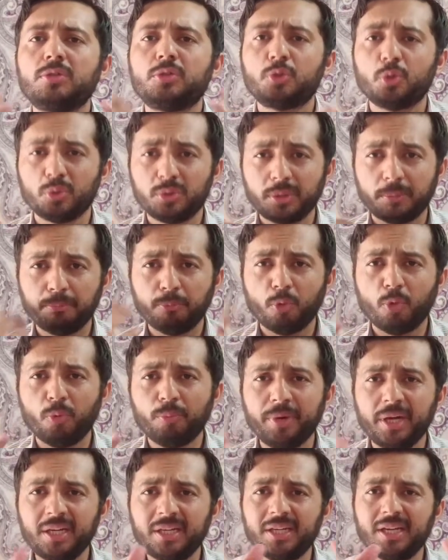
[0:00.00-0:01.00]
So the
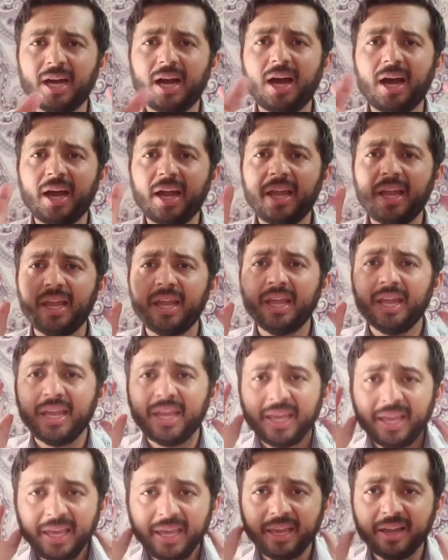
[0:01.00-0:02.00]
moment I
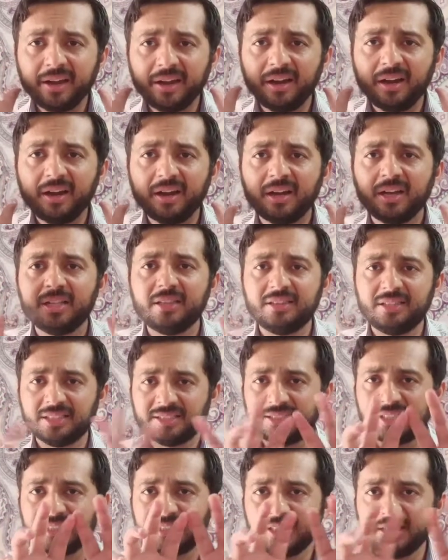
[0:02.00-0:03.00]
hear,
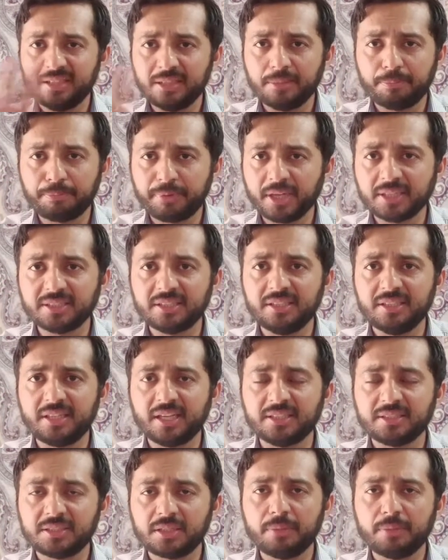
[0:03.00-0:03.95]
this is in the present tense.